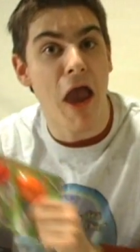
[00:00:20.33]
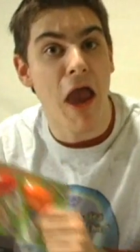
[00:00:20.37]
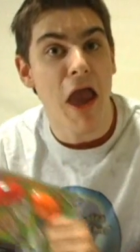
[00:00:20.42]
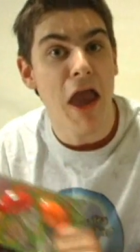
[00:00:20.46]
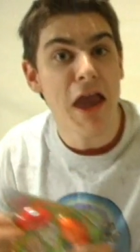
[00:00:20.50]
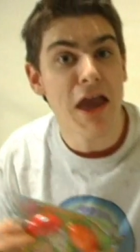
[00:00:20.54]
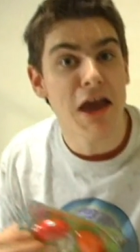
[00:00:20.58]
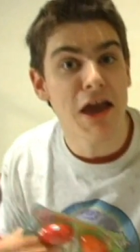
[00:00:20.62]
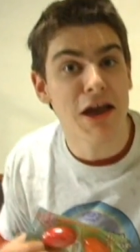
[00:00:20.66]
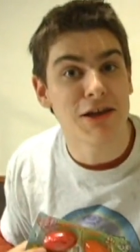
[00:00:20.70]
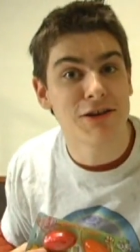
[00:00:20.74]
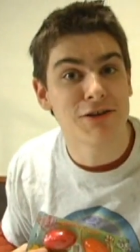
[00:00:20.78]

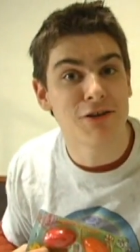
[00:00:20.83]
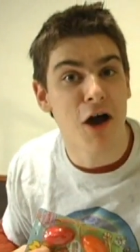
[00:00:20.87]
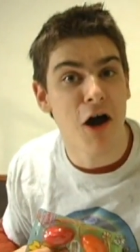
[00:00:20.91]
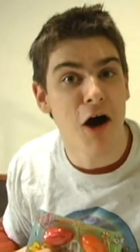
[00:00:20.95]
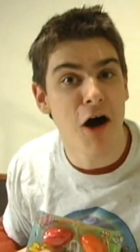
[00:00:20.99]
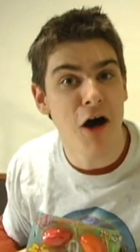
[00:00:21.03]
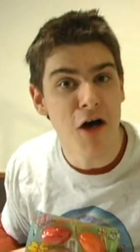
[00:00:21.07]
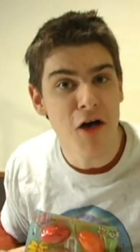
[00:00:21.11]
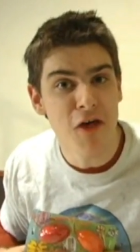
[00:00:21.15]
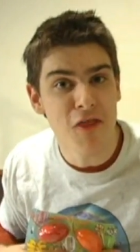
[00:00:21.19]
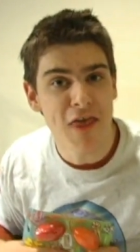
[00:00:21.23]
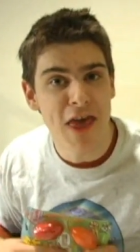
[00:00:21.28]
And
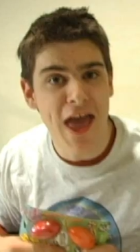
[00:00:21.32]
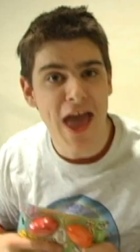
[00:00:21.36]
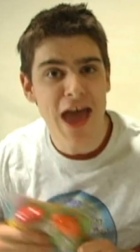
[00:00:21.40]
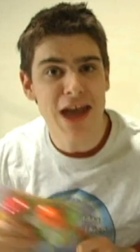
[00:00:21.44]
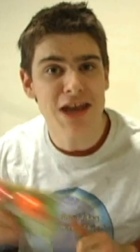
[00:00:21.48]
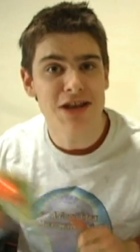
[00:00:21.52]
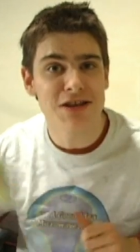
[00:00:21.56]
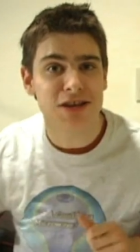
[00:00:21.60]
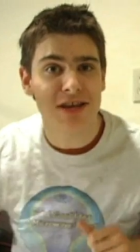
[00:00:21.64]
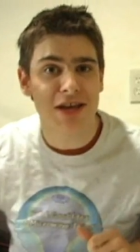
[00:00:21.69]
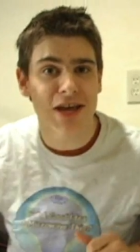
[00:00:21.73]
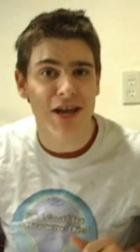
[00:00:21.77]
all
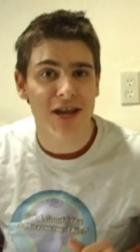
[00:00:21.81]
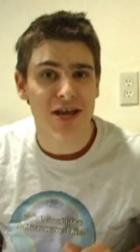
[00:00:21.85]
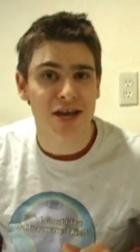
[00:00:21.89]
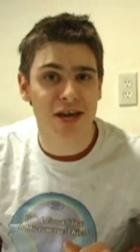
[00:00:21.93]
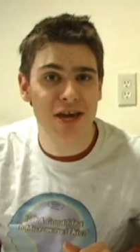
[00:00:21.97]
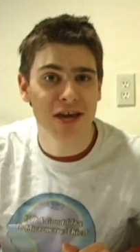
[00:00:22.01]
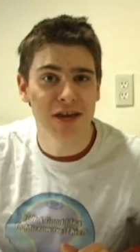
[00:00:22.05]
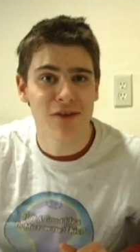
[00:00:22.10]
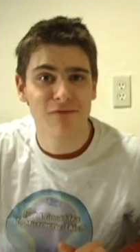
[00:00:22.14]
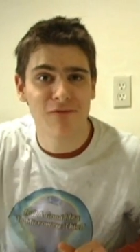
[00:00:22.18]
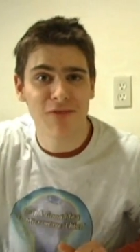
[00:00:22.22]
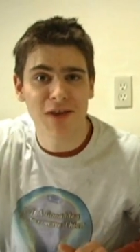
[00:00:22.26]
that in a
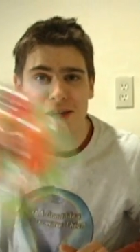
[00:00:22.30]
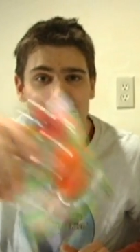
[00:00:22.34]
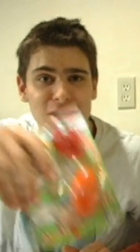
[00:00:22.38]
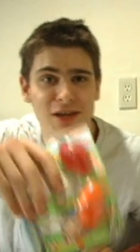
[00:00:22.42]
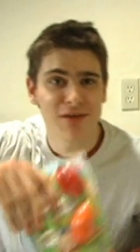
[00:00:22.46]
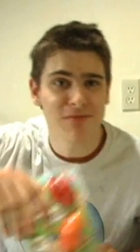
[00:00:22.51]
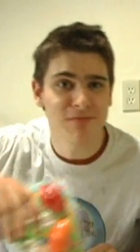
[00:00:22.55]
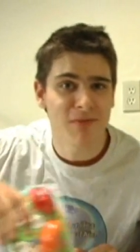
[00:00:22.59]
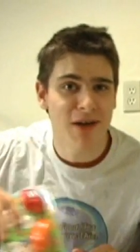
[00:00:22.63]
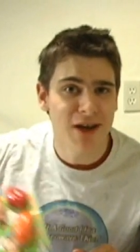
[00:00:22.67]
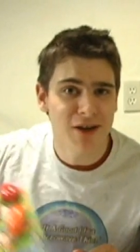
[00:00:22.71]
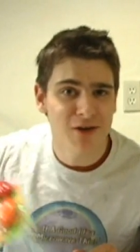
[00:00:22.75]

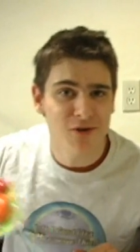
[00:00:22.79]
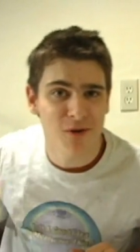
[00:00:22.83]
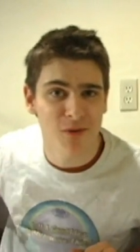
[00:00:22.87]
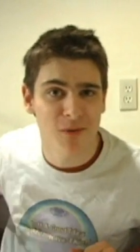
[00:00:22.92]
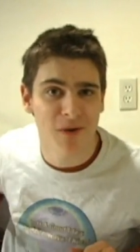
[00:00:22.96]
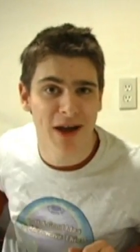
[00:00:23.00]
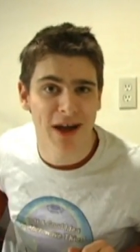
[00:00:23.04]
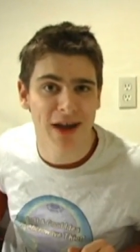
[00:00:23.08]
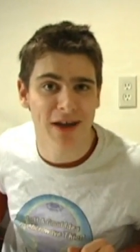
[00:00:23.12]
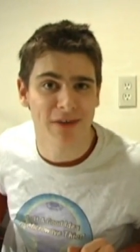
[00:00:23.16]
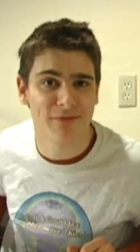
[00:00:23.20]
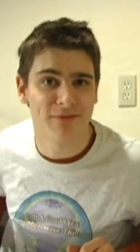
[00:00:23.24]
convenient
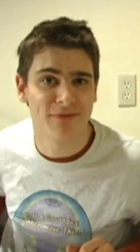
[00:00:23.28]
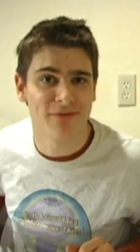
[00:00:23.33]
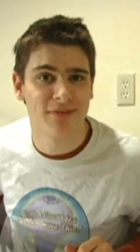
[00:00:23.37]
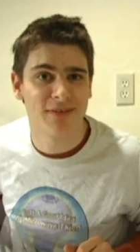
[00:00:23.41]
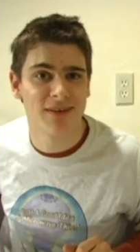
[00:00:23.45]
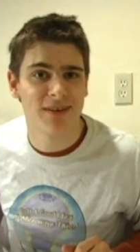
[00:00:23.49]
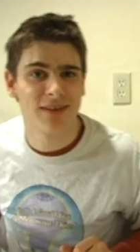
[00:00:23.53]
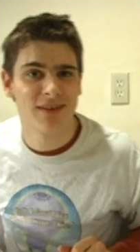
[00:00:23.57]
microwave.